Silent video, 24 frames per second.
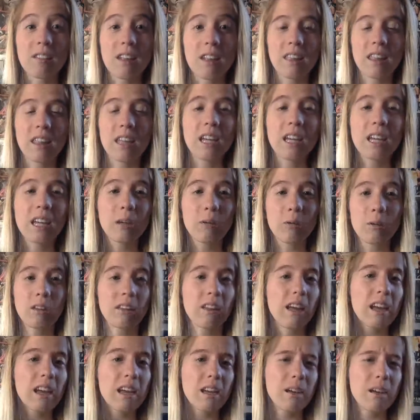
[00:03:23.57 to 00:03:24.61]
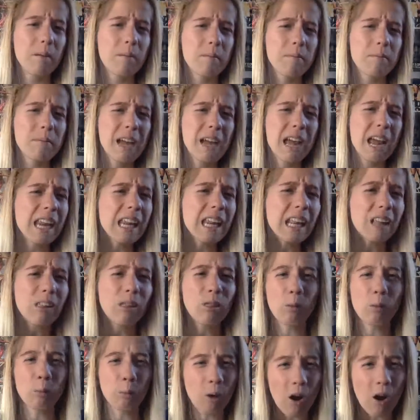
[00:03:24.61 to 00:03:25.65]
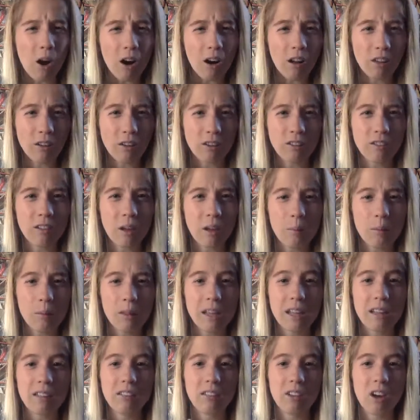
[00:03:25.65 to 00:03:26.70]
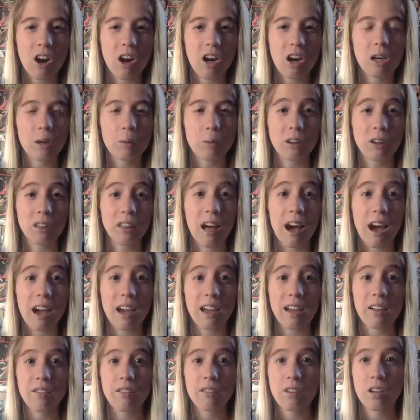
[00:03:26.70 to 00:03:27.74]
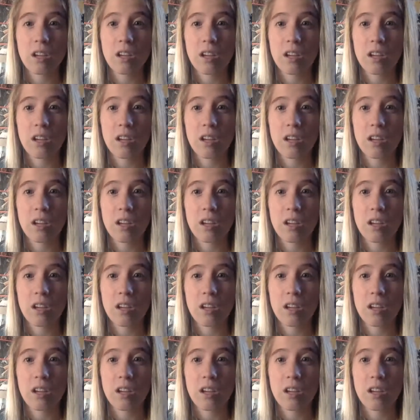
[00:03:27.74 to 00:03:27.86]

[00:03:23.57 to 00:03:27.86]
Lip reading: I think he was like hitting the wall or something. Sorry, we're live.